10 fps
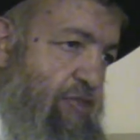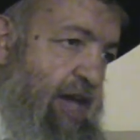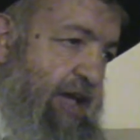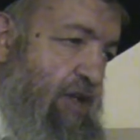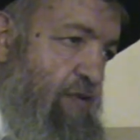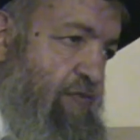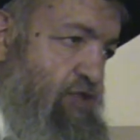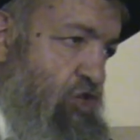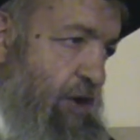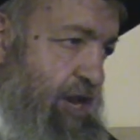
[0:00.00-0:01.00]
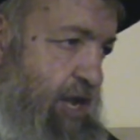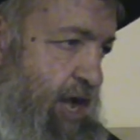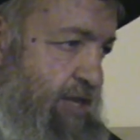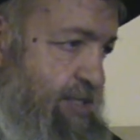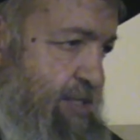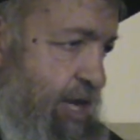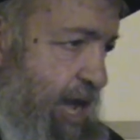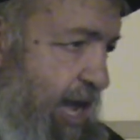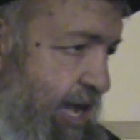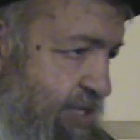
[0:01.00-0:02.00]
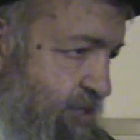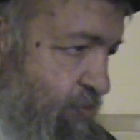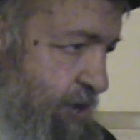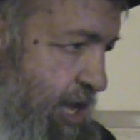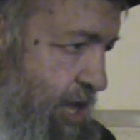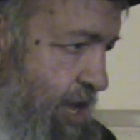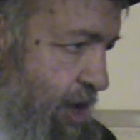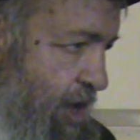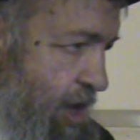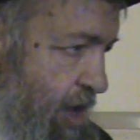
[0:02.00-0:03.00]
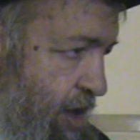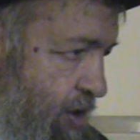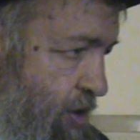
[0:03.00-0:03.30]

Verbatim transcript: Thank you for joining us as we uh,